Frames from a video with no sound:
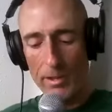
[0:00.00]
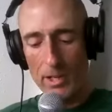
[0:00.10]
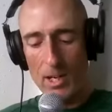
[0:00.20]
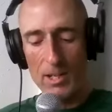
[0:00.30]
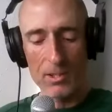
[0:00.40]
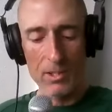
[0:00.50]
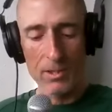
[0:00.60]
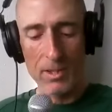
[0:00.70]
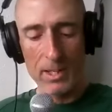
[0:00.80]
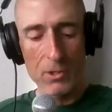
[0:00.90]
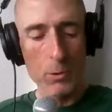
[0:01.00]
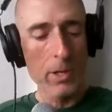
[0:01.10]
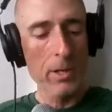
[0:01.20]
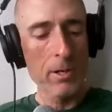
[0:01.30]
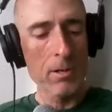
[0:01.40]
of the constant things you
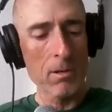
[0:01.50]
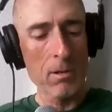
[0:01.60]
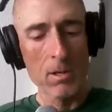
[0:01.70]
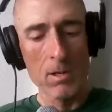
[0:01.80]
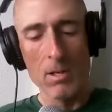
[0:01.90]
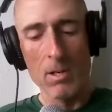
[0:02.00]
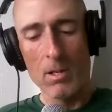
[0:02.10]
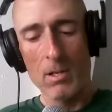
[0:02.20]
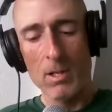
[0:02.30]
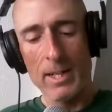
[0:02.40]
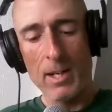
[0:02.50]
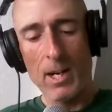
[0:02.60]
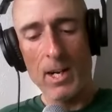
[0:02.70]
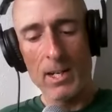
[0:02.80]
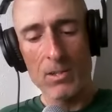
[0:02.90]
hear uh, at the
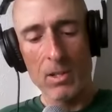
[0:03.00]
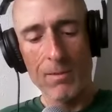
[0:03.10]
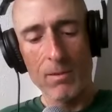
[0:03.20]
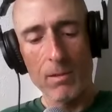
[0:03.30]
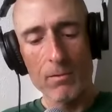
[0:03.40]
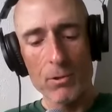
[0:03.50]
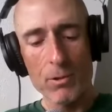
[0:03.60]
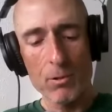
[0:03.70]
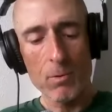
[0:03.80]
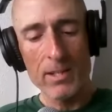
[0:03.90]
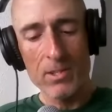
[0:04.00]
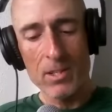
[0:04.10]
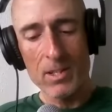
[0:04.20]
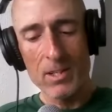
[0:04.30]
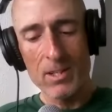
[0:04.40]
highest level of junior
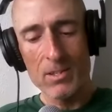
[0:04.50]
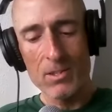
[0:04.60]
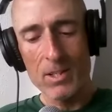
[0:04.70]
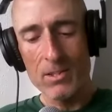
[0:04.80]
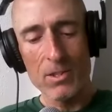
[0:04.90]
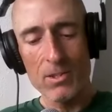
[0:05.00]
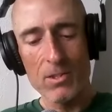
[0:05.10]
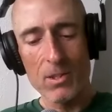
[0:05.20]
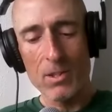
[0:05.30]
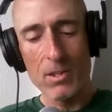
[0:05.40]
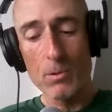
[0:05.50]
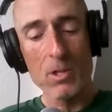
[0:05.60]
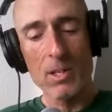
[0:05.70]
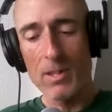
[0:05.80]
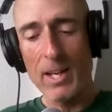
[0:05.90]
racing is that just those
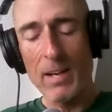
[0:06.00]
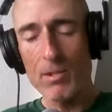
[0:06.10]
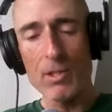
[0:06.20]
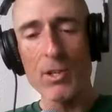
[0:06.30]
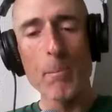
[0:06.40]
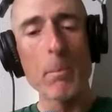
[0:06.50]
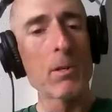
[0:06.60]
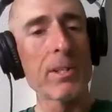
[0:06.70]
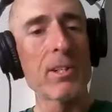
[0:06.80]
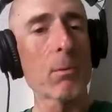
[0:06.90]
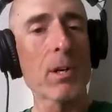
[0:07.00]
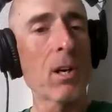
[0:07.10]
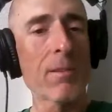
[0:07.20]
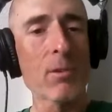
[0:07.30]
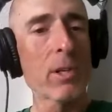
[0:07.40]
kids they have such an ability to
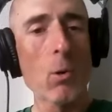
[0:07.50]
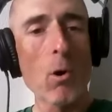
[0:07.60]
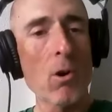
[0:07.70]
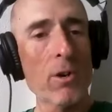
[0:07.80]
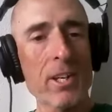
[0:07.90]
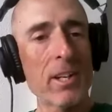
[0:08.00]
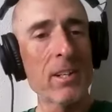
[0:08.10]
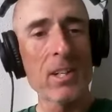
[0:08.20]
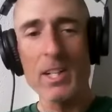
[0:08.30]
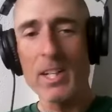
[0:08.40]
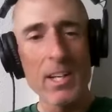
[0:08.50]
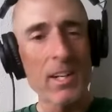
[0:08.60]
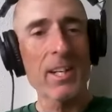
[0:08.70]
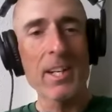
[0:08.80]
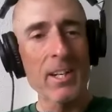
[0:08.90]
recover and go hard again again yeah.
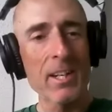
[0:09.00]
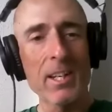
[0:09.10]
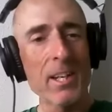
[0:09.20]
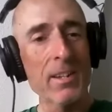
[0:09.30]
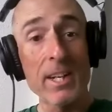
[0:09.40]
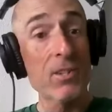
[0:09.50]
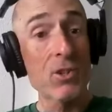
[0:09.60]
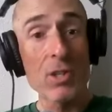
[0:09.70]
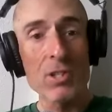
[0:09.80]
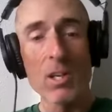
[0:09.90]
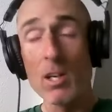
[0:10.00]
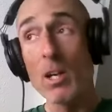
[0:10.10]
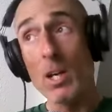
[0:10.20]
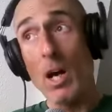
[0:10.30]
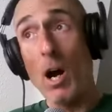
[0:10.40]
and again and again that it's just
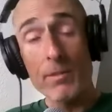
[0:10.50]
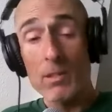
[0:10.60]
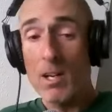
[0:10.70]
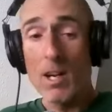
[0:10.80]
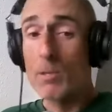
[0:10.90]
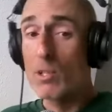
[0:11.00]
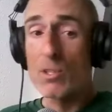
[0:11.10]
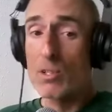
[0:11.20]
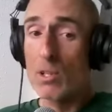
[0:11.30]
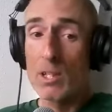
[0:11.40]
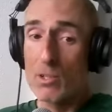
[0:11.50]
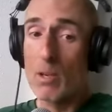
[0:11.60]
oftentimes it's it's